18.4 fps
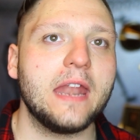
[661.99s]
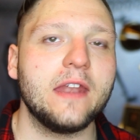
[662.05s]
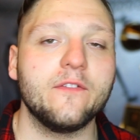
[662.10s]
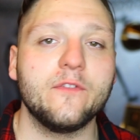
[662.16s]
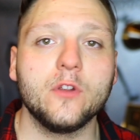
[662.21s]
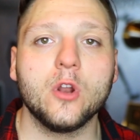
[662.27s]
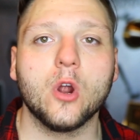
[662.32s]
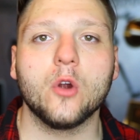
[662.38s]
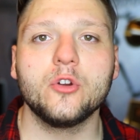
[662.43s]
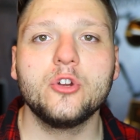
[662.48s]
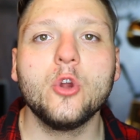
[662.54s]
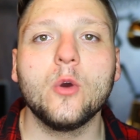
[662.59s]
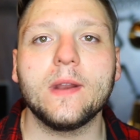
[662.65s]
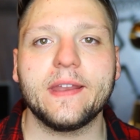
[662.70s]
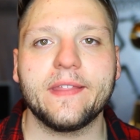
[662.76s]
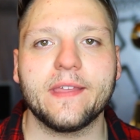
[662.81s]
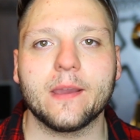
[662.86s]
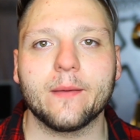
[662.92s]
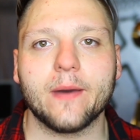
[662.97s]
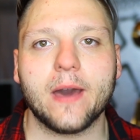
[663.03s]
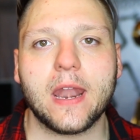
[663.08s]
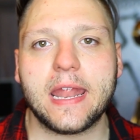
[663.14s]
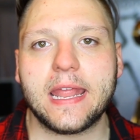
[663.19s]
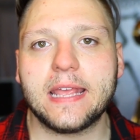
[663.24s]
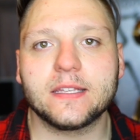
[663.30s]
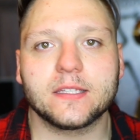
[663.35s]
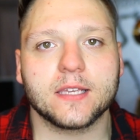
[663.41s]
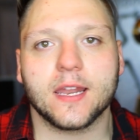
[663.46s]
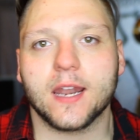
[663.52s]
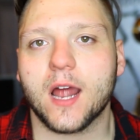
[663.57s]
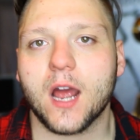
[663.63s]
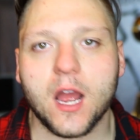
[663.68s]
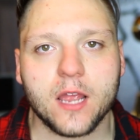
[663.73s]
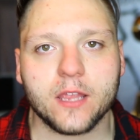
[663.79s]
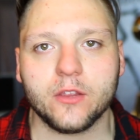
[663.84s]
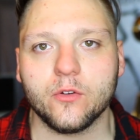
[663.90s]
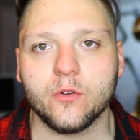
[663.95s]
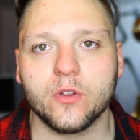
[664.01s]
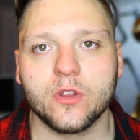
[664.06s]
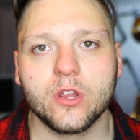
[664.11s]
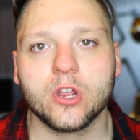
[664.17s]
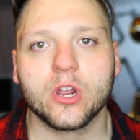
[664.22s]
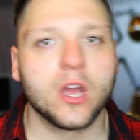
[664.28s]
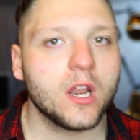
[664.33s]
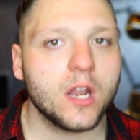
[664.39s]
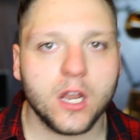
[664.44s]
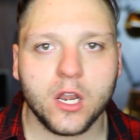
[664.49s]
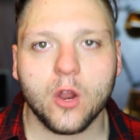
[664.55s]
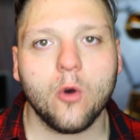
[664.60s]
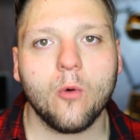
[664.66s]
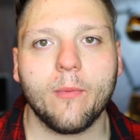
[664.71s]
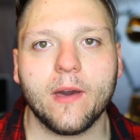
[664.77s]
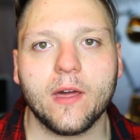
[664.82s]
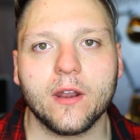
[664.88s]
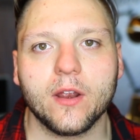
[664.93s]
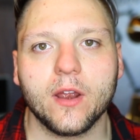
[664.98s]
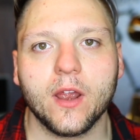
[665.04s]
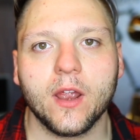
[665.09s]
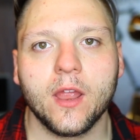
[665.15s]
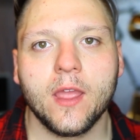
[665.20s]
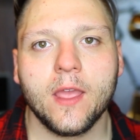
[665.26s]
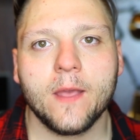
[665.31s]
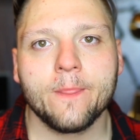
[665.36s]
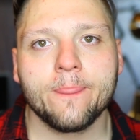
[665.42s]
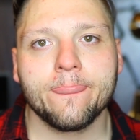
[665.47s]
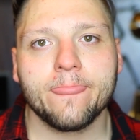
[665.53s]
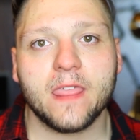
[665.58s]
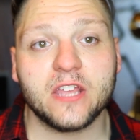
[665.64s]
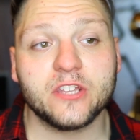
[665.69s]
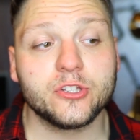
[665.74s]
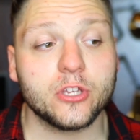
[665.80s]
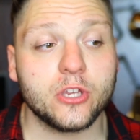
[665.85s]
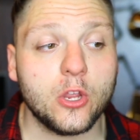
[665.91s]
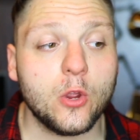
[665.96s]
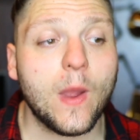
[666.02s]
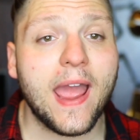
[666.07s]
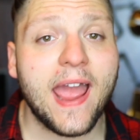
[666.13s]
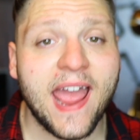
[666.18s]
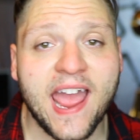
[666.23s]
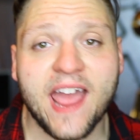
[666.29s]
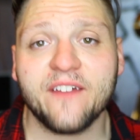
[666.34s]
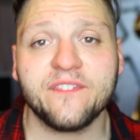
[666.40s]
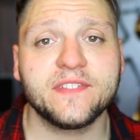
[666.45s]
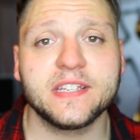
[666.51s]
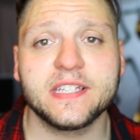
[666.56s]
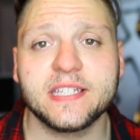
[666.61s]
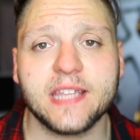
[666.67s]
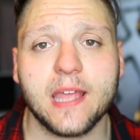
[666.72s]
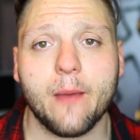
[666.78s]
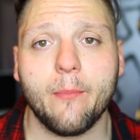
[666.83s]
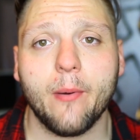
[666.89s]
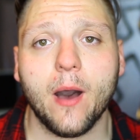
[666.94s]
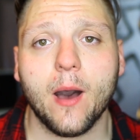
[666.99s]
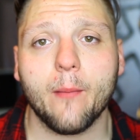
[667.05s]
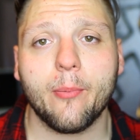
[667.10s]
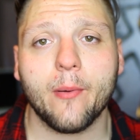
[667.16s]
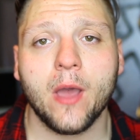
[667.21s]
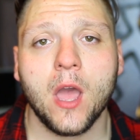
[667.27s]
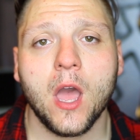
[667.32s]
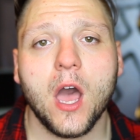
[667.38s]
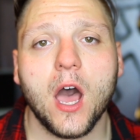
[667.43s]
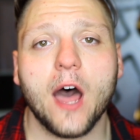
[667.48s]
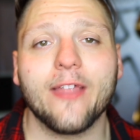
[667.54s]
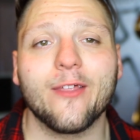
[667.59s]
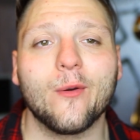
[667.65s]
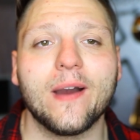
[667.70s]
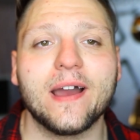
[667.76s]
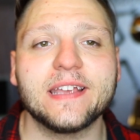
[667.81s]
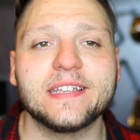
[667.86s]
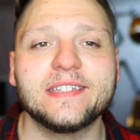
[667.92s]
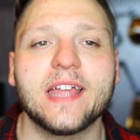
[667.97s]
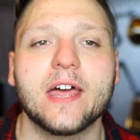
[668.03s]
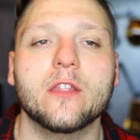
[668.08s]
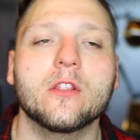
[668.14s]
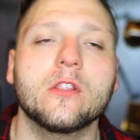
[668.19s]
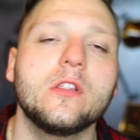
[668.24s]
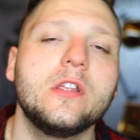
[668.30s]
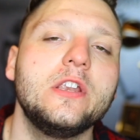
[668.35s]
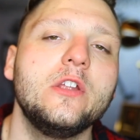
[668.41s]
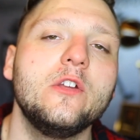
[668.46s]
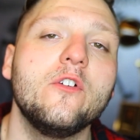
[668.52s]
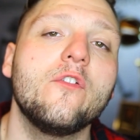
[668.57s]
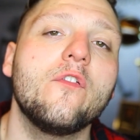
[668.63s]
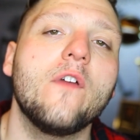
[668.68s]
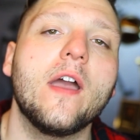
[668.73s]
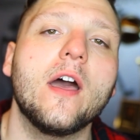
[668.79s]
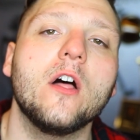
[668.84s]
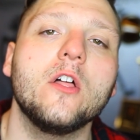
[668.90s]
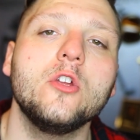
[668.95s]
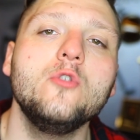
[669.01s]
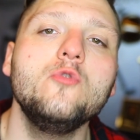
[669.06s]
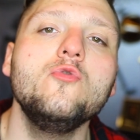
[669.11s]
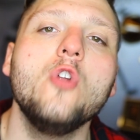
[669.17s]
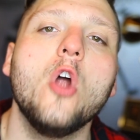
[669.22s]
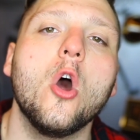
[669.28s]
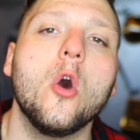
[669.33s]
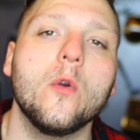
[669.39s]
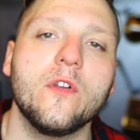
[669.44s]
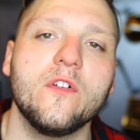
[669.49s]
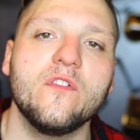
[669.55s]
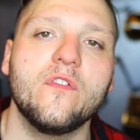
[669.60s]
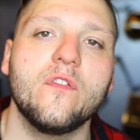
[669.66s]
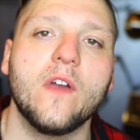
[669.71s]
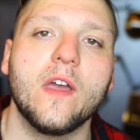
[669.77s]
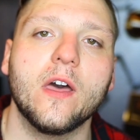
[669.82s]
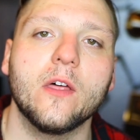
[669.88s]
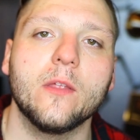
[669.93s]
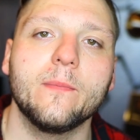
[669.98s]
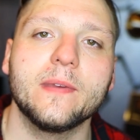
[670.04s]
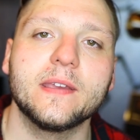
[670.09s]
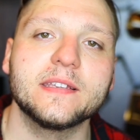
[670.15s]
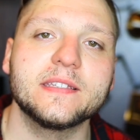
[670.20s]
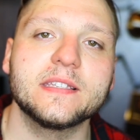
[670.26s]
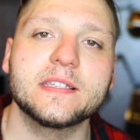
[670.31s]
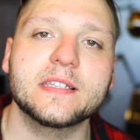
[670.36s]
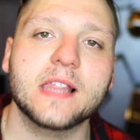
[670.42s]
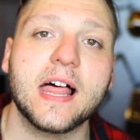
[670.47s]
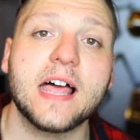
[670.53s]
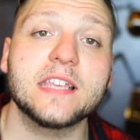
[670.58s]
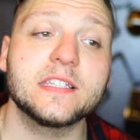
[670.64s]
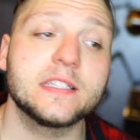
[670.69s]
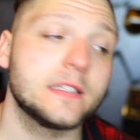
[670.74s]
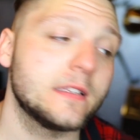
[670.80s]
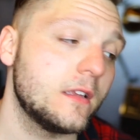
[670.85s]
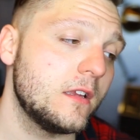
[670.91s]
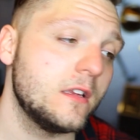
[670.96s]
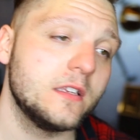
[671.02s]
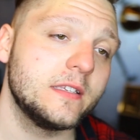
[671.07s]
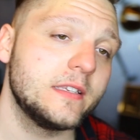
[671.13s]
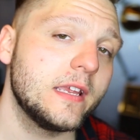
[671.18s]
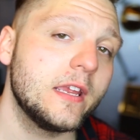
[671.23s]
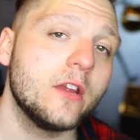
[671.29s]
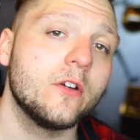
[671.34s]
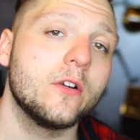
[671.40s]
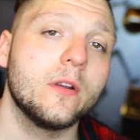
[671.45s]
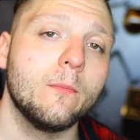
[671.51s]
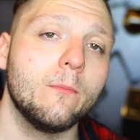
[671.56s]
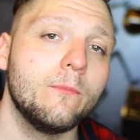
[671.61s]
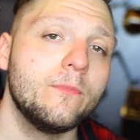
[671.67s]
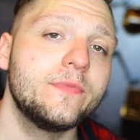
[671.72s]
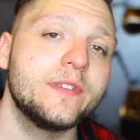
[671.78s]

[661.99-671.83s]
And if you don't do anything about it, it's going to haunt you. You're going to know better. And so you have to step up. Otherwise, not only do you fail, you know you failed, because this class is here to